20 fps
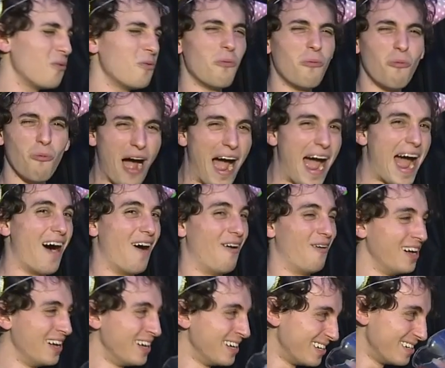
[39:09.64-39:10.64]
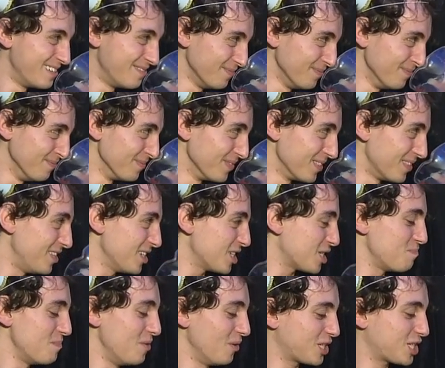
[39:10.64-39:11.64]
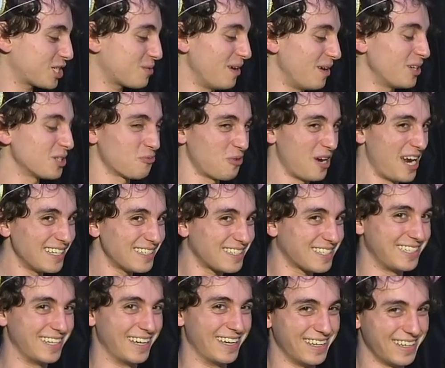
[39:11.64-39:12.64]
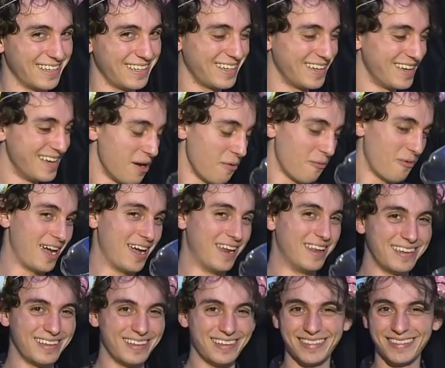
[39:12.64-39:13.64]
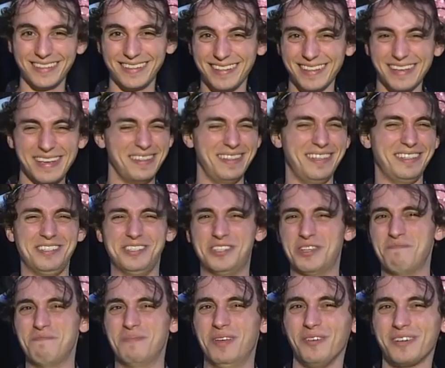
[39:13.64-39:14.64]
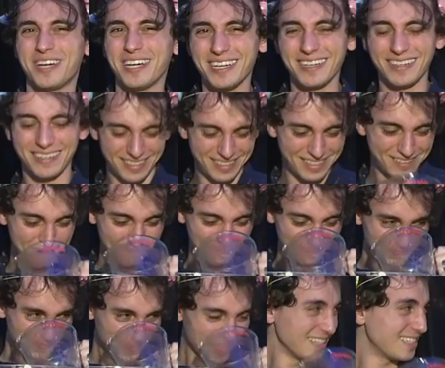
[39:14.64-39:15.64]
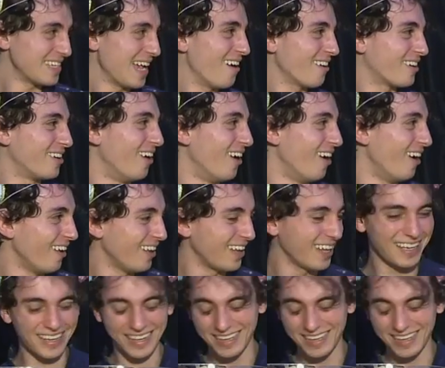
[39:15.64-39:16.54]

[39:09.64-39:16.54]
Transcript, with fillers: Wow, this milk smells rancid. Wait, this isn't milk. It's alcohol.